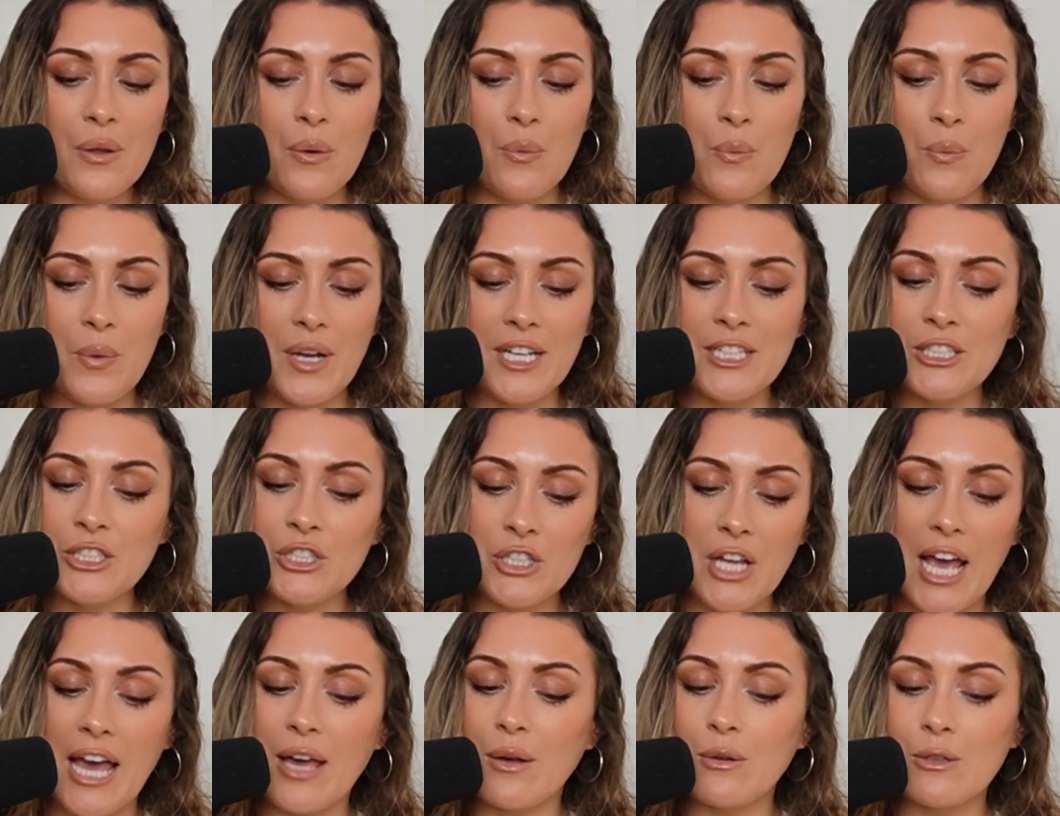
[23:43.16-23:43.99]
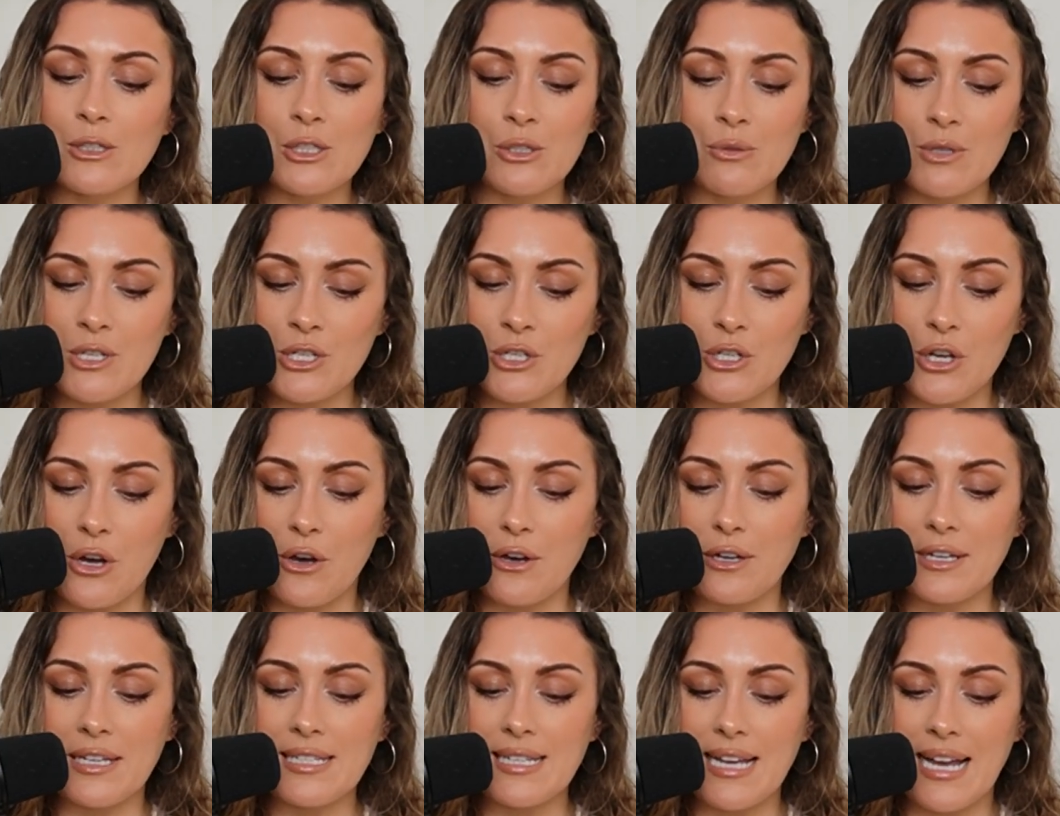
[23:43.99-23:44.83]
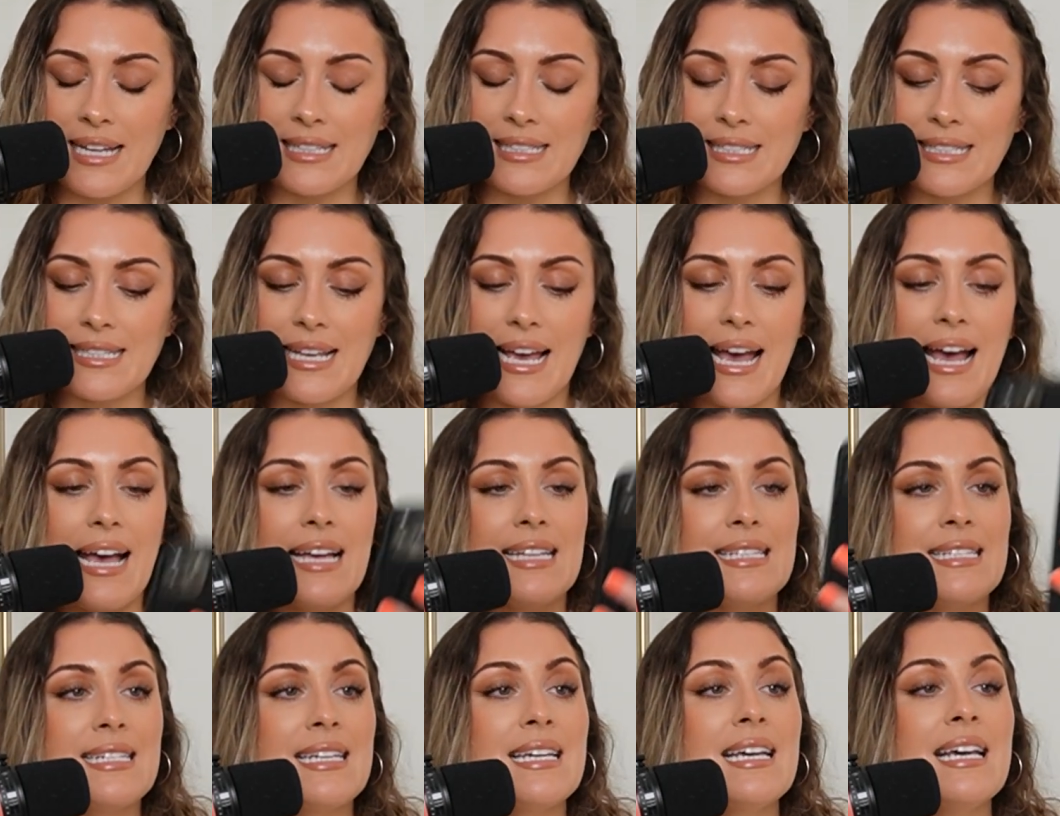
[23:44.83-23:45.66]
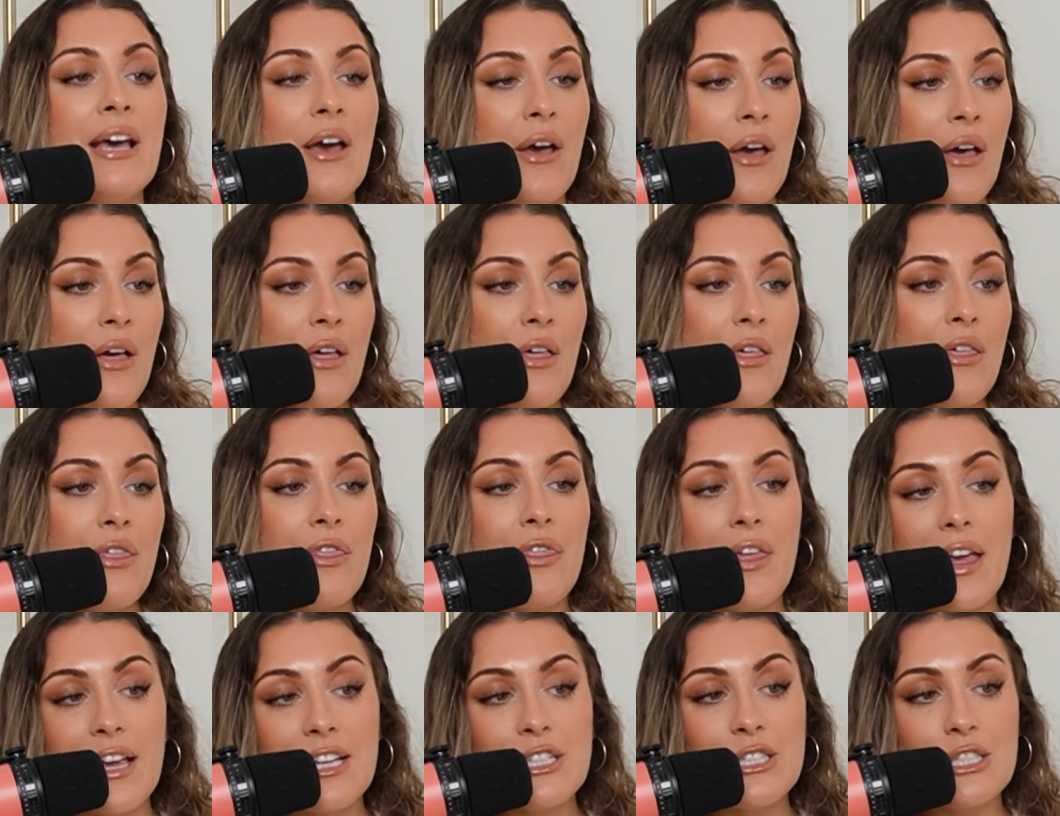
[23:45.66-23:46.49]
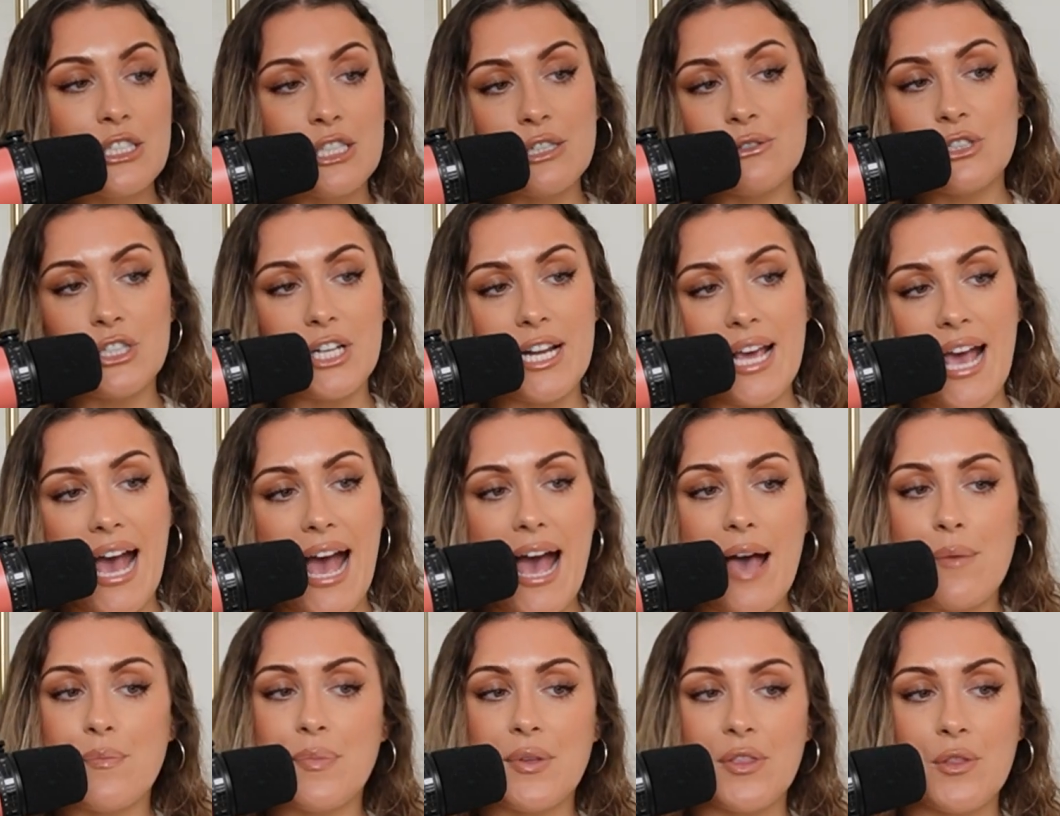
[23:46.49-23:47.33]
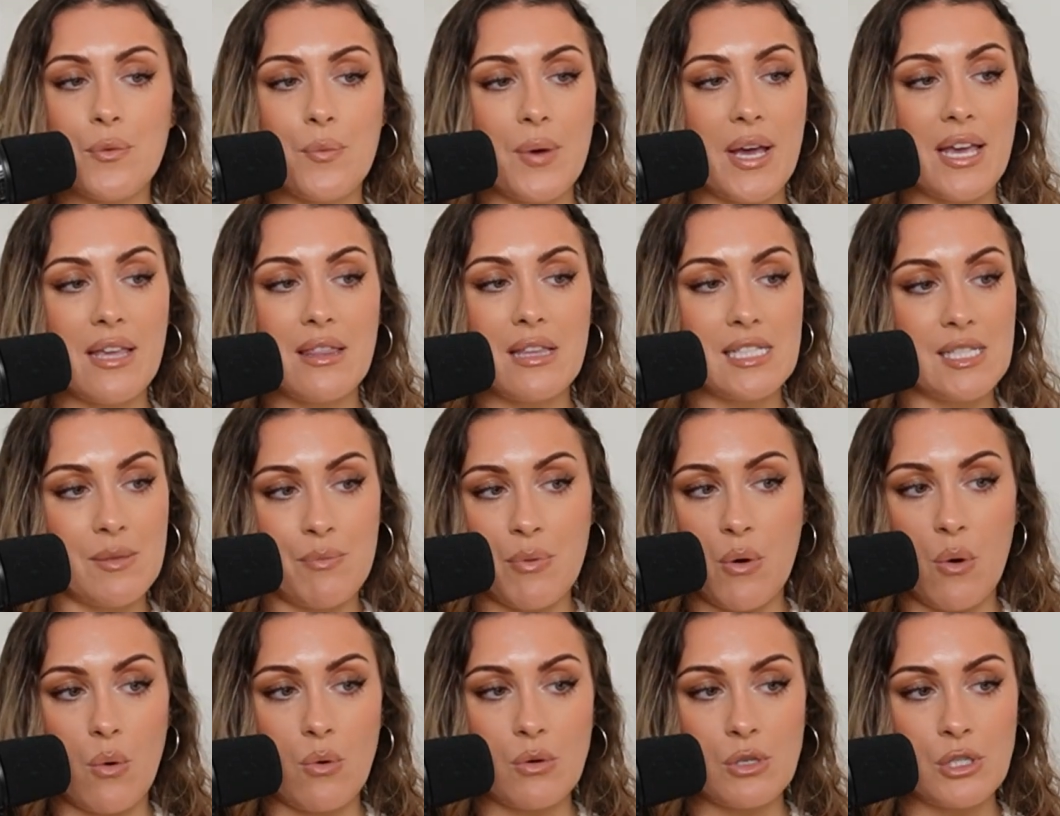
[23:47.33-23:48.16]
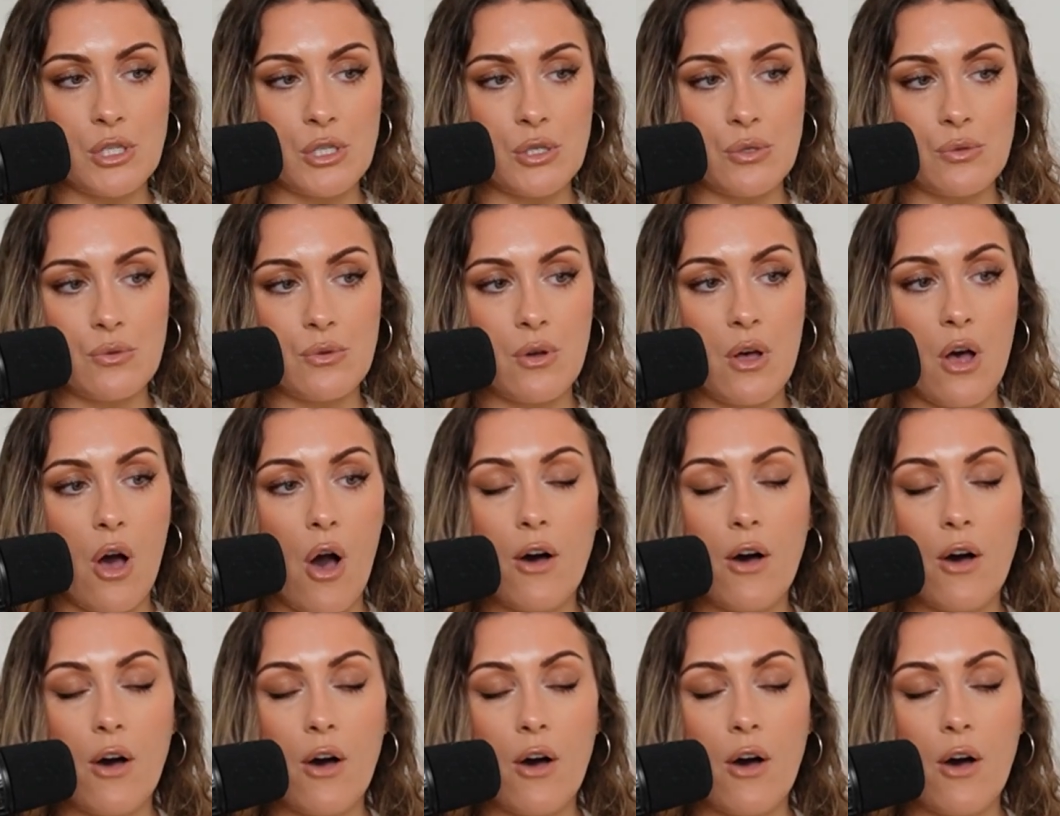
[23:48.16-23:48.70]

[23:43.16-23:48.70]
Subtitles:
which I also enjoyed, and it said, "Things usually happen the way they're supposed to.